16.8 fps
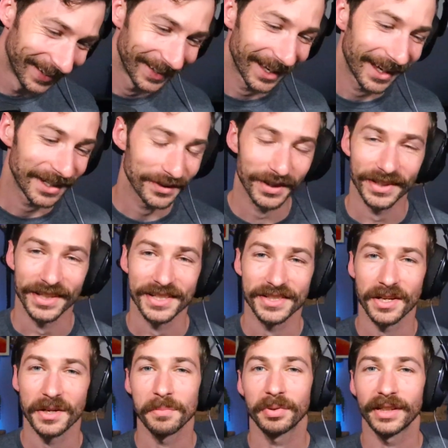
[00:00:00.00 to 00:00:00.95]
Anyway, they
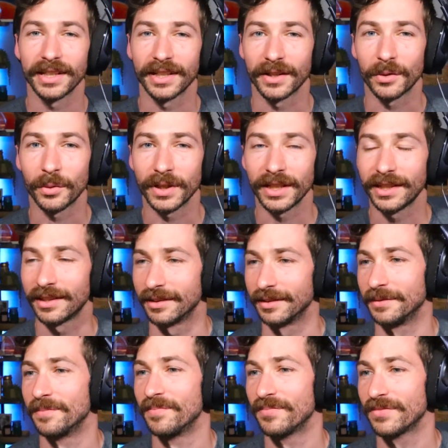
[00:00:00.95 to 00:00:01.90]
start playing
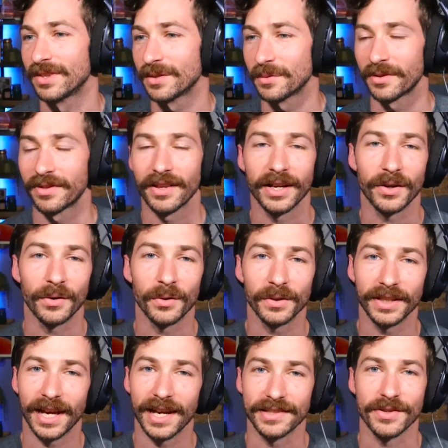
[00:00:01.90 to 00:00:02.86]
Queen with like
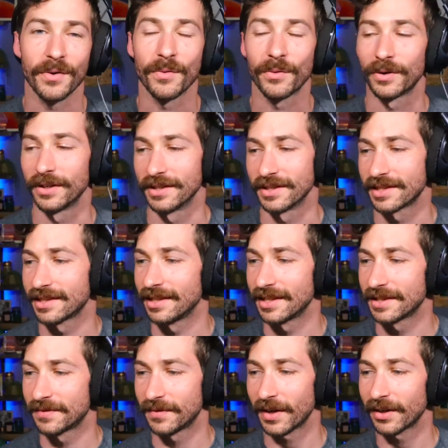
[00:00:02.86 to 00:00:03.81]
old ass horns.
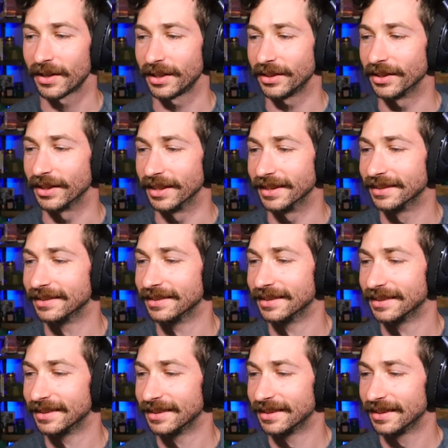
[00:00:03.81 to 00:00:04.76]
It's very good.
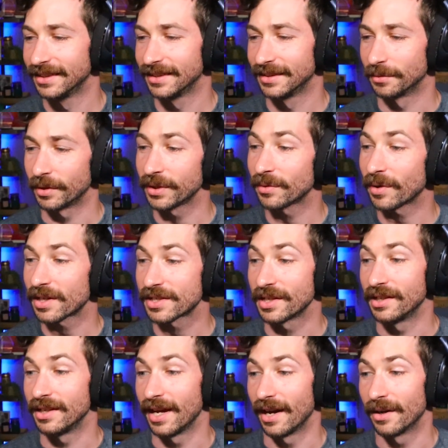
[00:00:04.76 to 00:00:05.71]
What are you
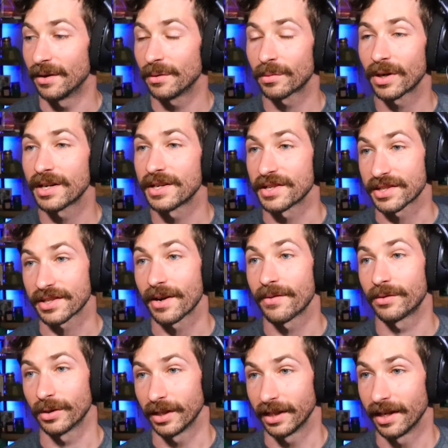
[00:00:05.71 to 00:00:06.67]
watching now? We're on
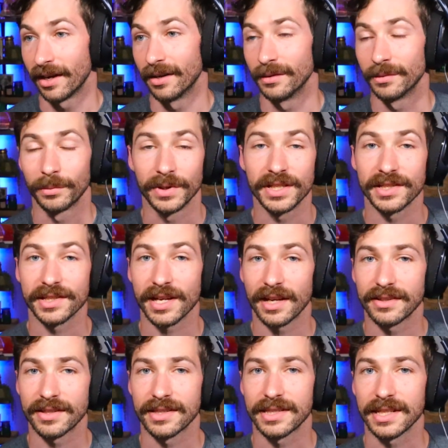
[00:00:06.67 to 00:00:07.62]
Discovery now. We just
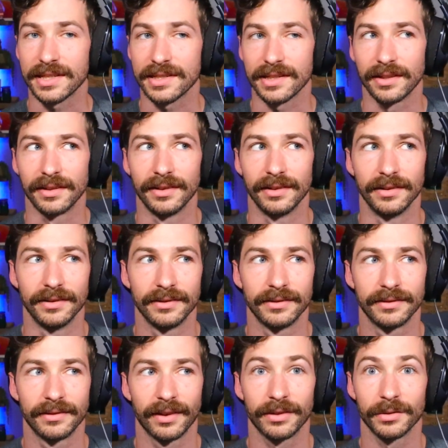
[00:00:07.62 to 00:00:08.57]
got to season
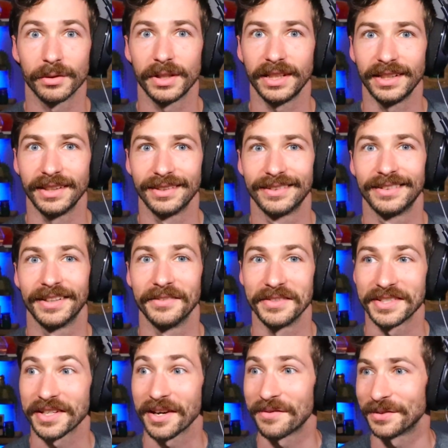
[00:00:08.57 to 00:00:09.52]
three of
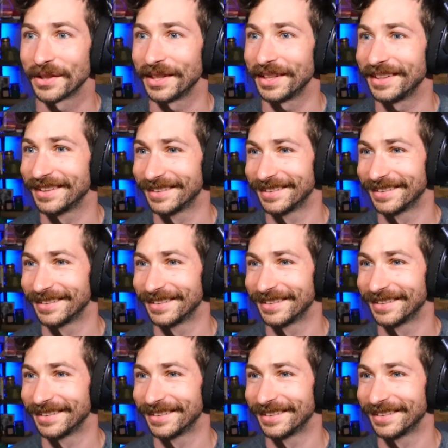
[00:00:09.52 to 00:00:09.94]
Discovery,